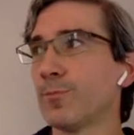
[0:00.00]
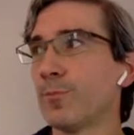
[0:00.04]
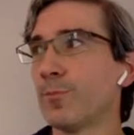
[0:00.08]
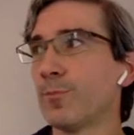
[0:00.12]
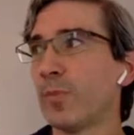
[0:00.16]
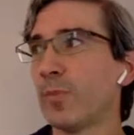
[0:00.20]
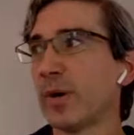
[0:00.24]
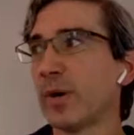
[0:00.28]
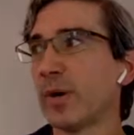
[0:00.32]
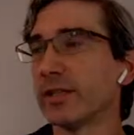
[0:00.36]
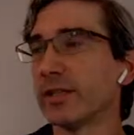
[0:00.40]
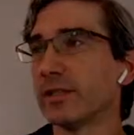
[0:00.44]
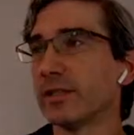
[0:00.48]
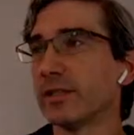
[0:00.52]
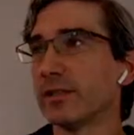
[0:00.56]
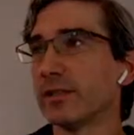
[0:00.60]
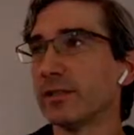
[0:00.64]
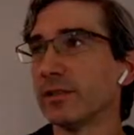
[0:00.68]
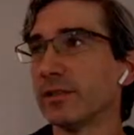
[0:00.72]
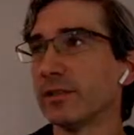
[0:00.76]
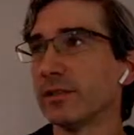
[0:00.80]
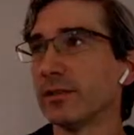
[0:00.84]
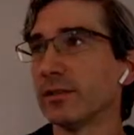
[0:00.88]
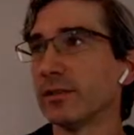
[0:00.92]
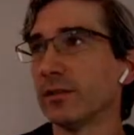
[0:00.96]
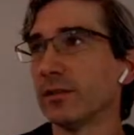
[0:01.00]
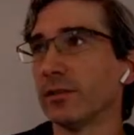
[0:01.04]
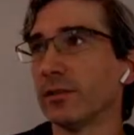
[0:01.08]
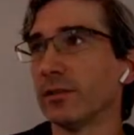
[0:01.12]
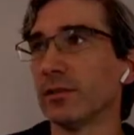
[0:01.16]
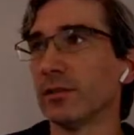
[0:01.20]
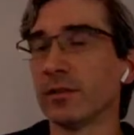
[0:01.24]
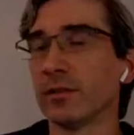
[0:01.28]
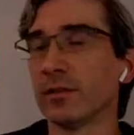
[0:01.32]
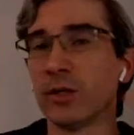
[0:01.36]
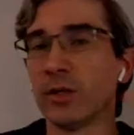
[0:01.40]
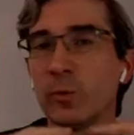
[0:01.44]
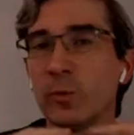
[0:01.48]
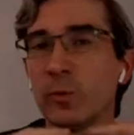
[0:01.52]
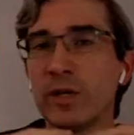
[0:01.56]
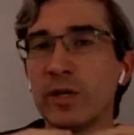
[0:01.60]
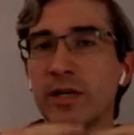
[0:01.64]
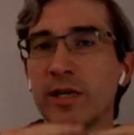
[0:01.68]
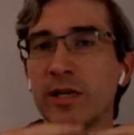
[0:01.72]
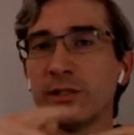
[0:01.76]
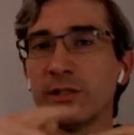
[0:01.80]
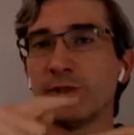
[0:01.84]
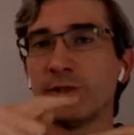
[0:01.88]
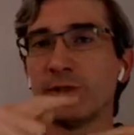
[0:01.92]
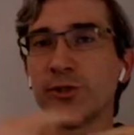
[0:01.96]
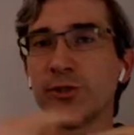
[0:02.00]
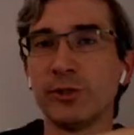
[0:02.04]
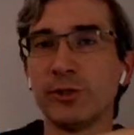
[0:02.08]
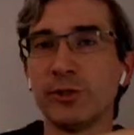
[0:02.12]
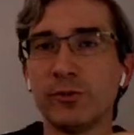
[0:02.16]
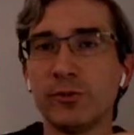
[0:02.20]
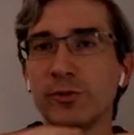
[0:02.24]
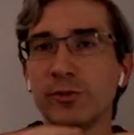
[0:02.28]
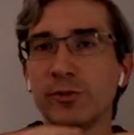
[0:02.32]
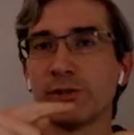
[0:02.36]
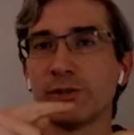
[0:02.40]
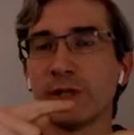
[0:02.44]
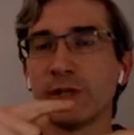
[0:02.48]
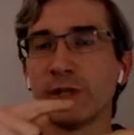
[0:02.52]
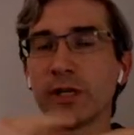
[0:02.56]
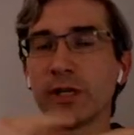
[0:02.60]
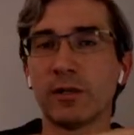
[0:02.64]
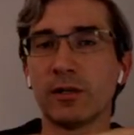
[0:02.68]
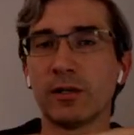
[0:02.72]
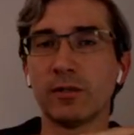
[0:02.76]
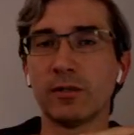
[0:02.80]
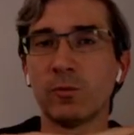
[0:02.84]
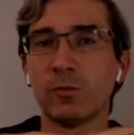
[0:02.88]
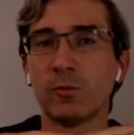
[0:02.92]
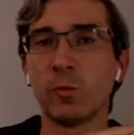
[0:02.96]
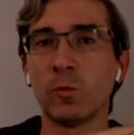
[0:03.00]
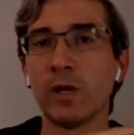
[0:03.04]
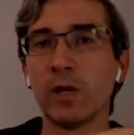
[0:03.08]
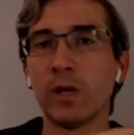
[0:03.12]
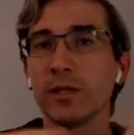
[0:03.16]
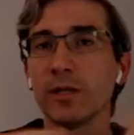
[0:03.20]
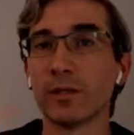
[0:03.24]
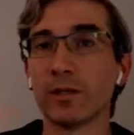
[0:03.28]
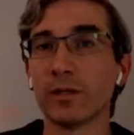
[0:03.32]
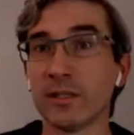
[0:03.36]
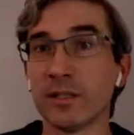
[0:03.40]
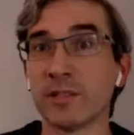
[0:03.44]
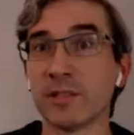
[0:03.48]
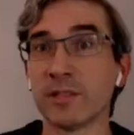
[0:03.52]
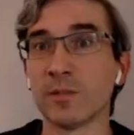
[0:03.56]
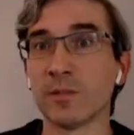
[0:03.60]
But we had to choose like what is the